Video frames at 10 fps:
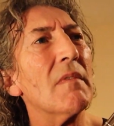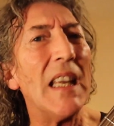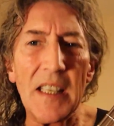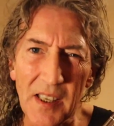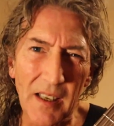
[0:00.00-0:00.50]

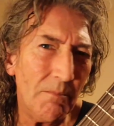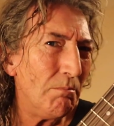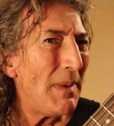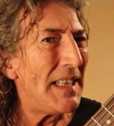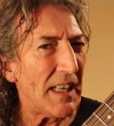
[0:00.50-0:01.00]
it's a
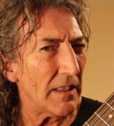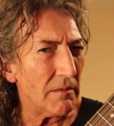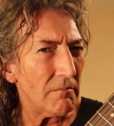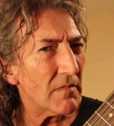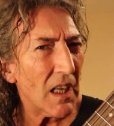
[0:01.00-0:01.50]

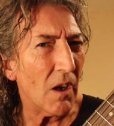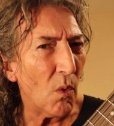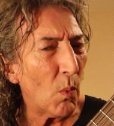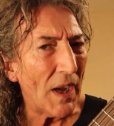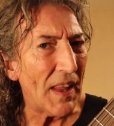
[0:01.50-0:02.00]
median where